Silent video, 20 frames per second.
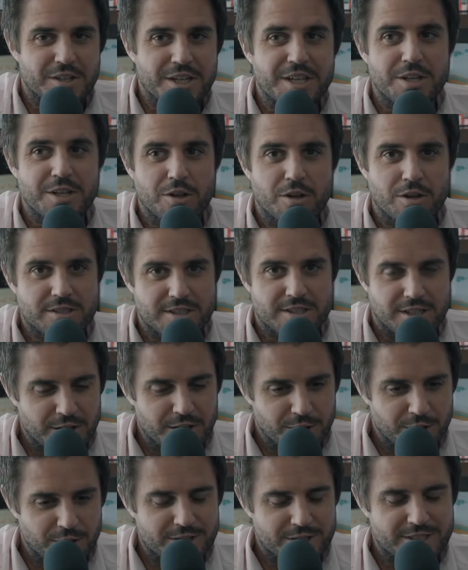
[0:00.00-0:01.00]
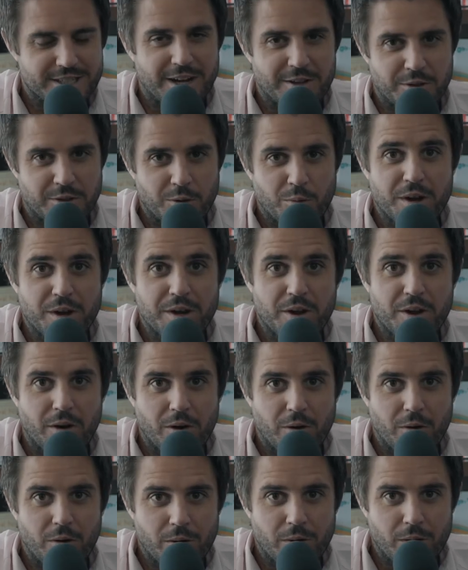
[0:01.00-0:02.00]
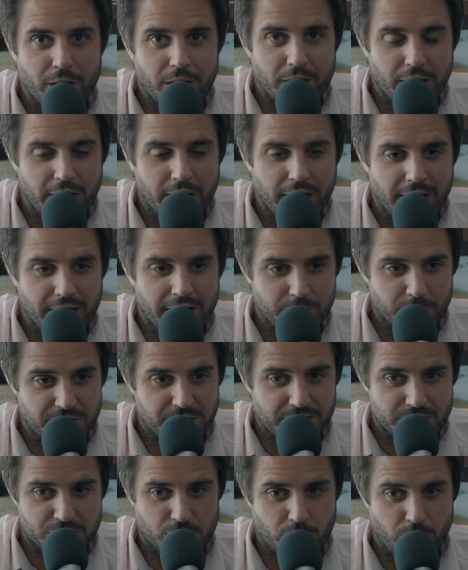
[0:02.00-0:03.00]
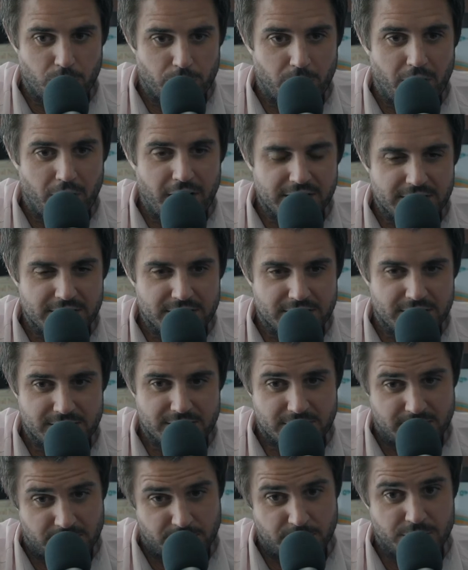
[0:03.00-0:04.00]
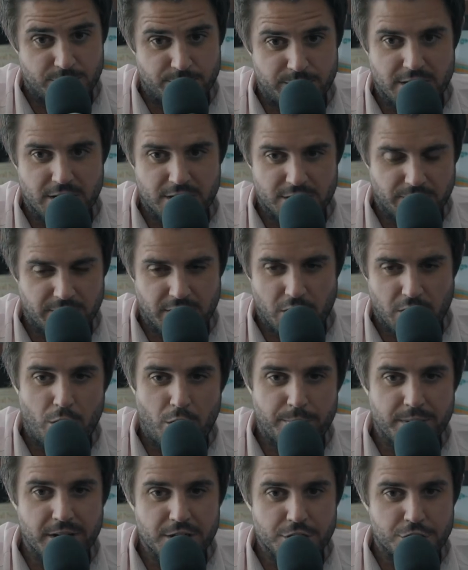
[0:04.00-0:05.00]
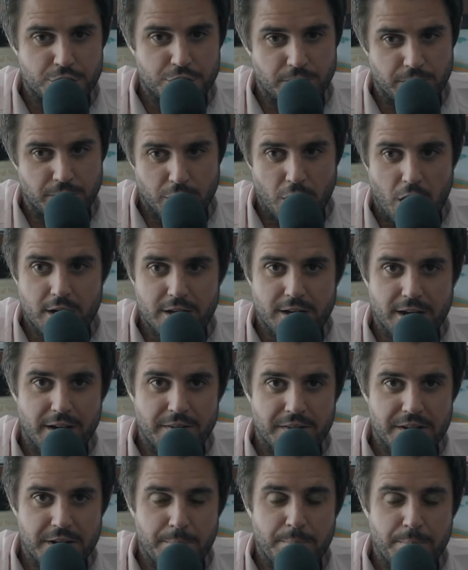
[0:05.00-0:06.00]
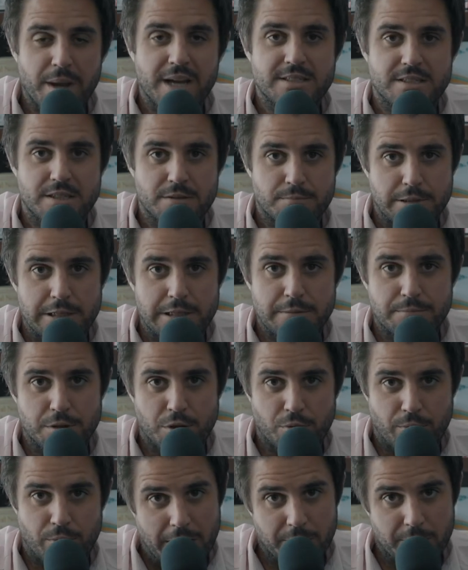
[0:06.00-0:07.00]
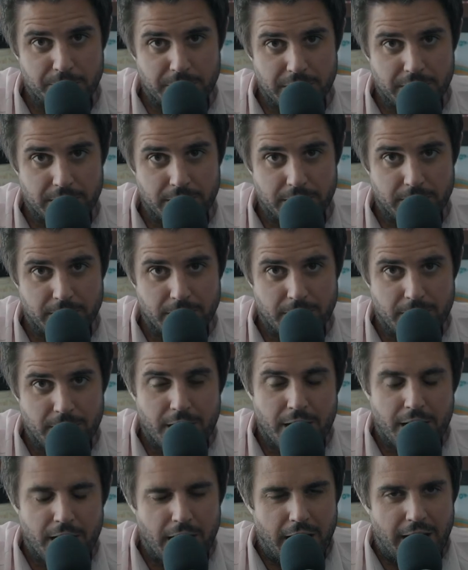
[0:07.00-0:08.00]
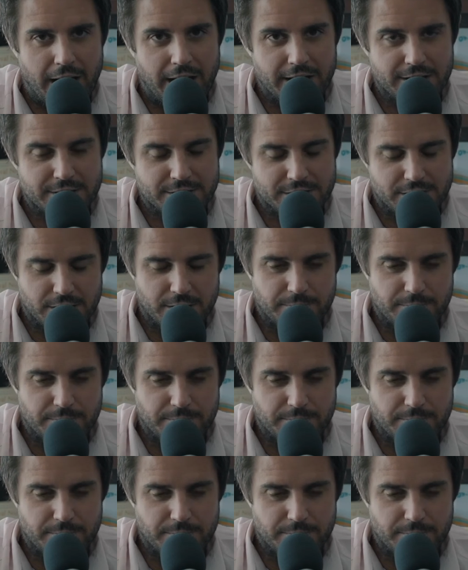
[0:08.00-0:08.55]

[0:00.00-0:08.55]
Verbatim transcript: he yeah. looks he looks out the window, and when things are going right, he says it's it's because of a combination of luck and the amazing people around me, and